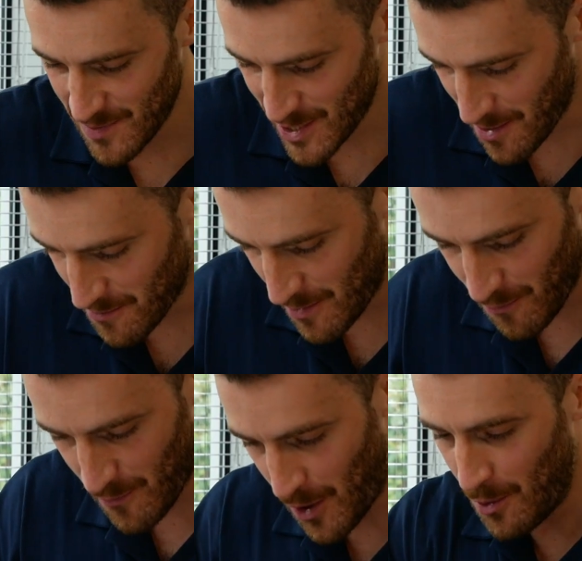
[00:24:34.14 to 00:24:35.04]
So
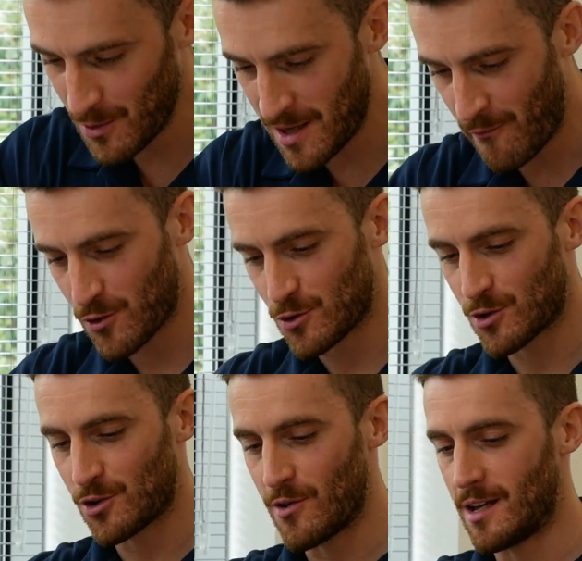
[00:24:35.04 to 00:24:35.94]
we've got all the
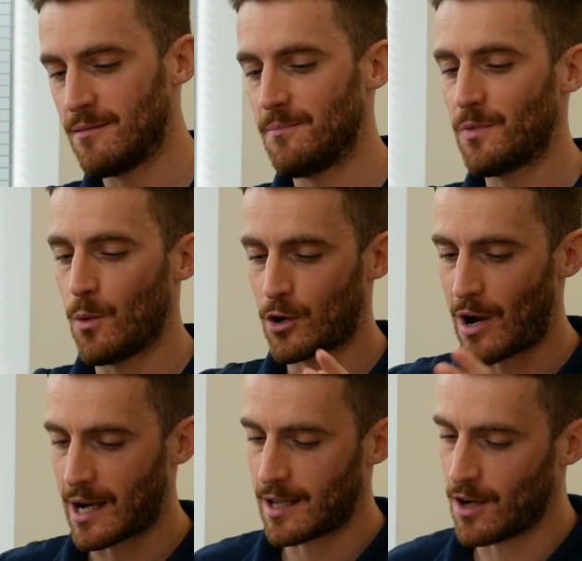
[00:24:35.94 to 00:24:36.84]
infrastructure in. We're
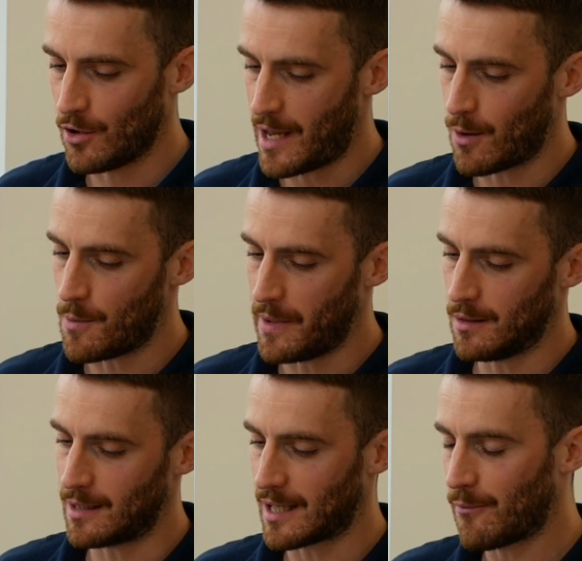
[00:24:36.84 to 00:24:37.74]
cracking on now. We're
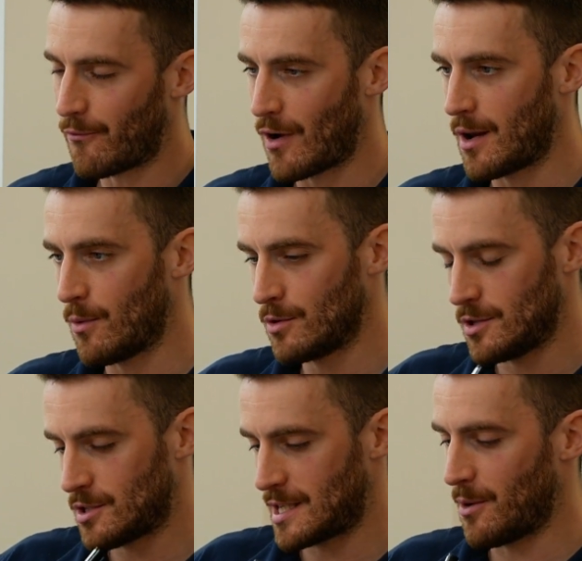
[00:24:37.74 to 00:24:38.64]
building. And Fran, I want
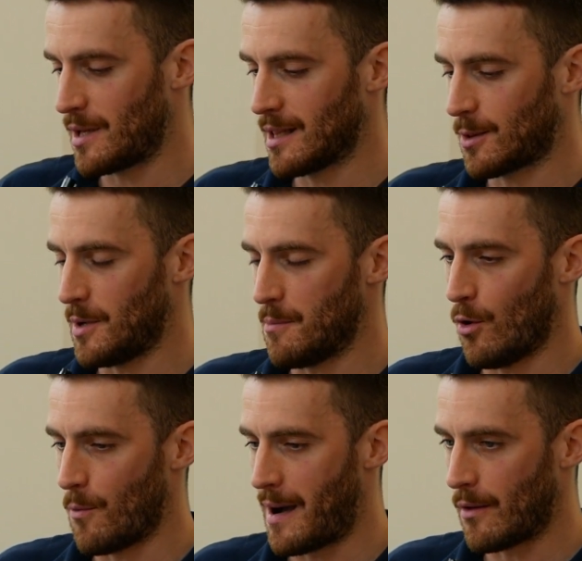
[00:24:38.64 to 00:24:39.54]
you to tell me a little bit
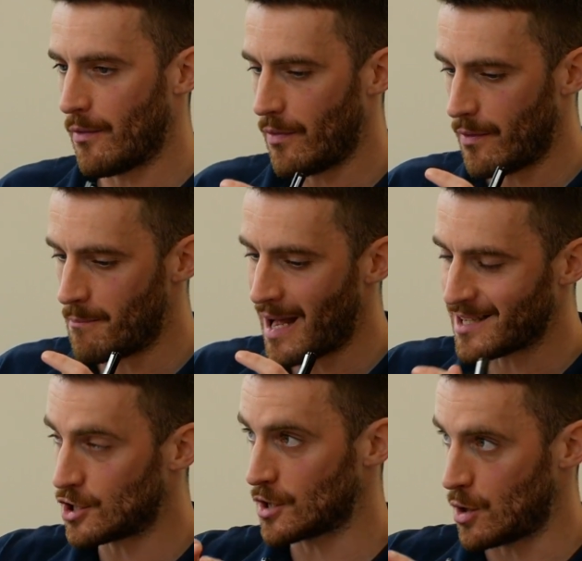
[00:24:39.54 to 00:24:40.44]
more about
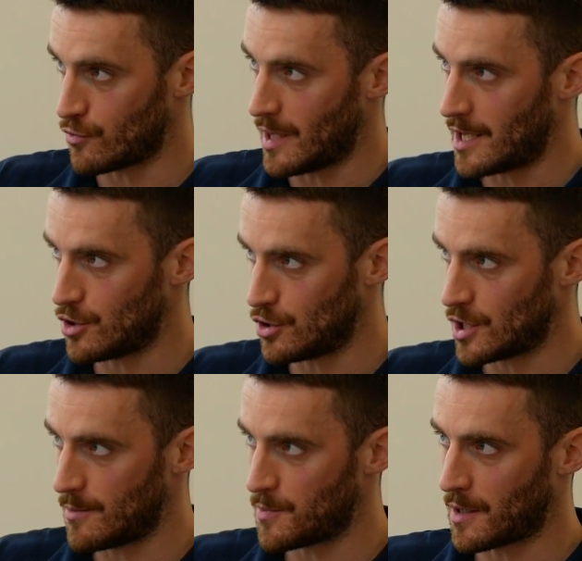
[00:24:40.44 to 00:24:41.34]
managing those
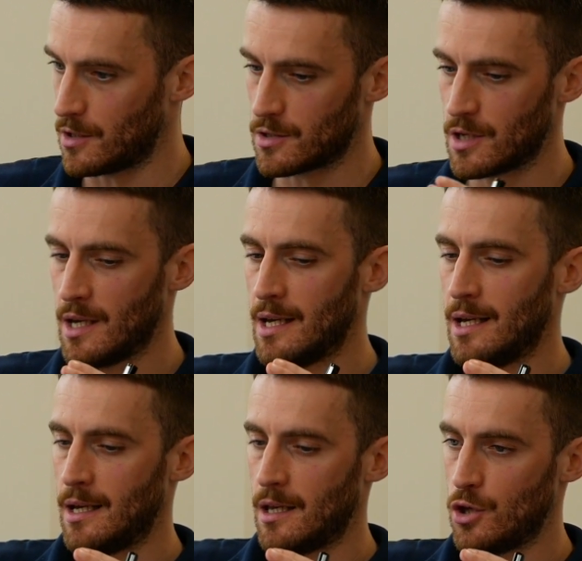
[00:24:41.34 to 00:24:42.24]
relationships, because
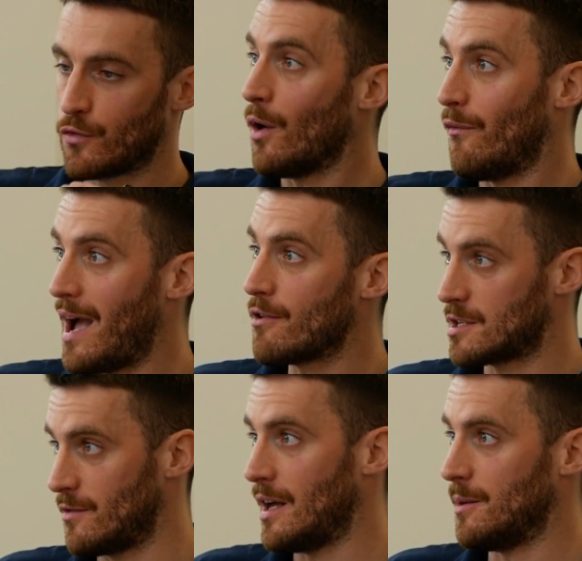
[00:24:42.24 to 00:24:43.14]
you've got
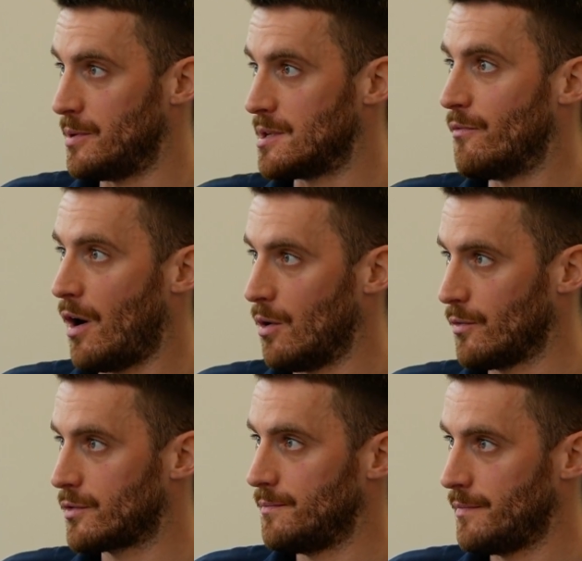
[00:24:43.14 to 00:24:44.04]
various developers
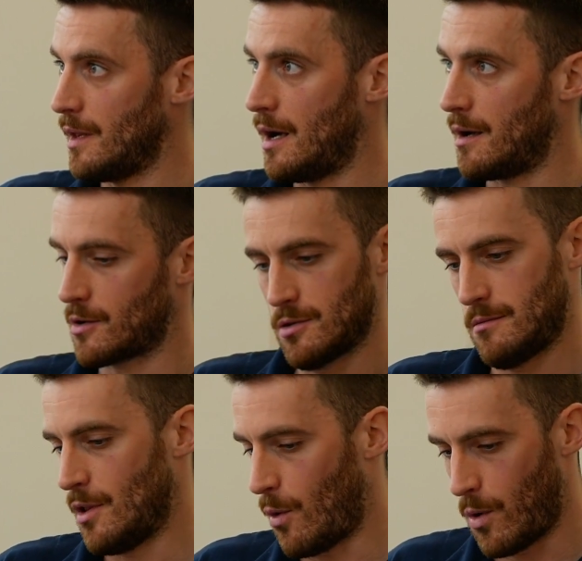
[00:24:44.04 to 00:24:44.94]
involved, because
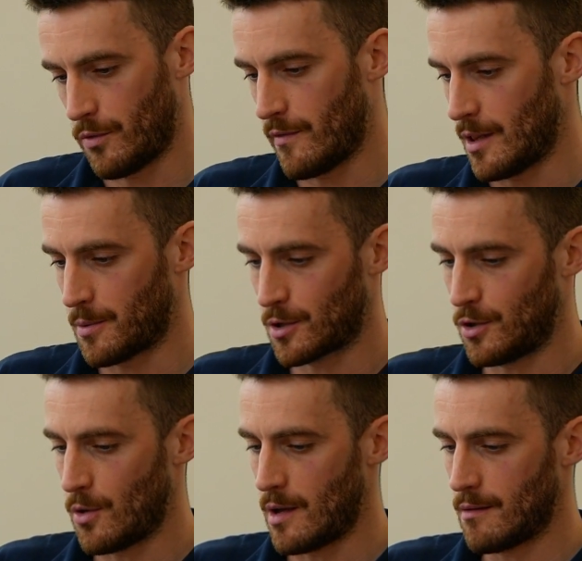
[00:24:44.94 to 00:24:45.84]
not one developer
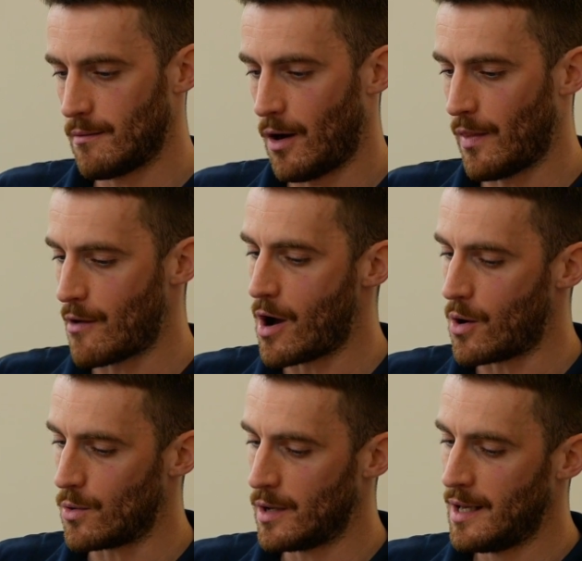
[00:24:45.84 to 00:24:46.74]
can do it on their
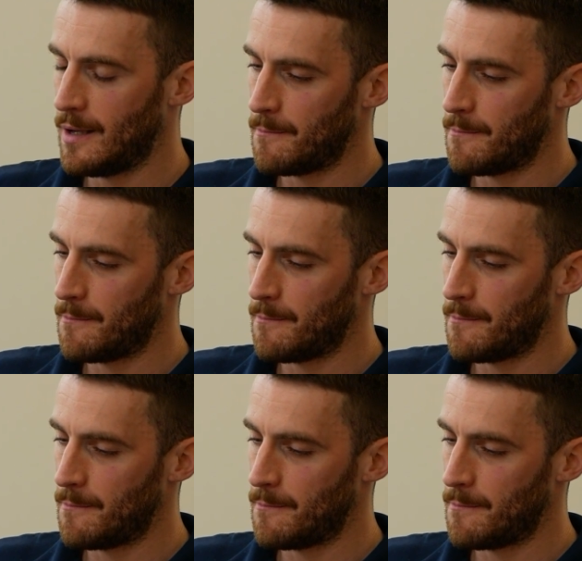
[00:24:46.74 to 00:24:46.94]
own.